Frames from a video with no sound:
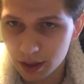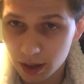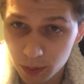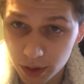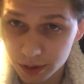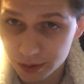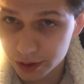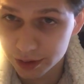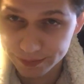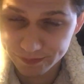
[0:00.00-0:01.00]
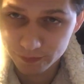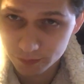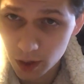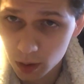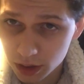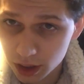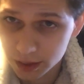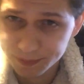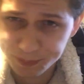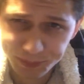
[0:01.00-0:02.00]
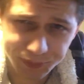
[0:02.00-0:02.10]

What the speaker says: that we should focus on